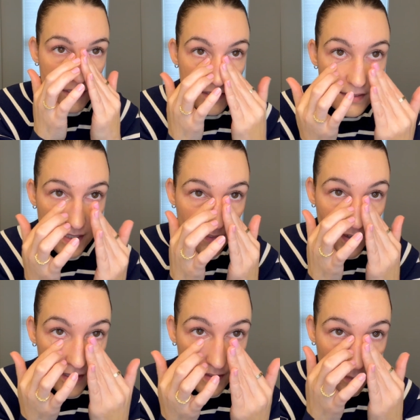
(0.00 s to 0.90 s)
just see if I
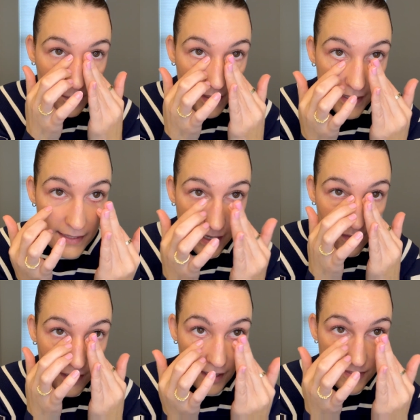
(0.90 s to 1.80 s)
can like blend it out
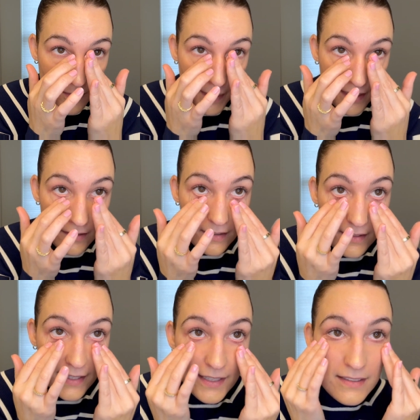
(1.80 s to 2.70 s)
enough to make it look
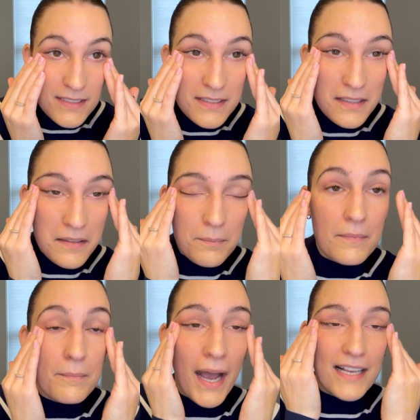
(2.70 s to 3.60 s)
like it's
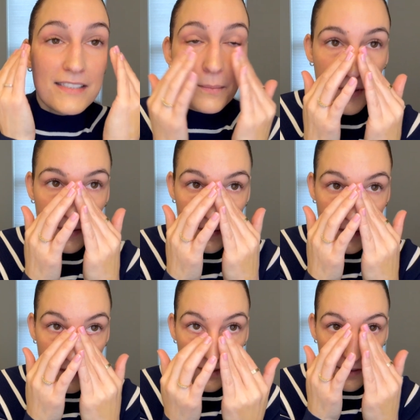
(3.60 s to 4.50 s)
passable
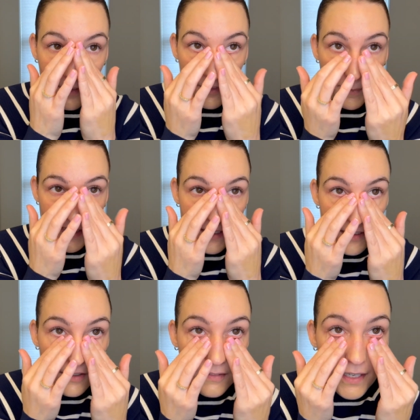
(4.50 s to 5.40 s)
for my skin
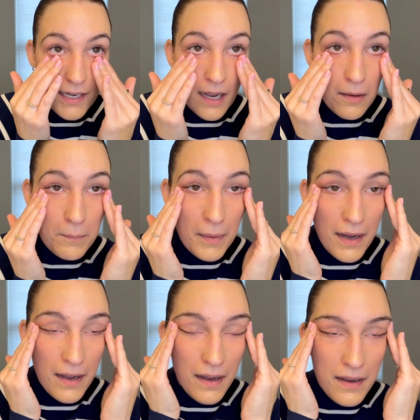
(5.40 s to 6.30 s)
tone right now,
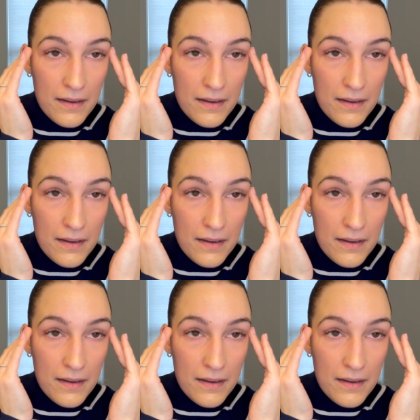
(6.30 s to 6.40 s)
but I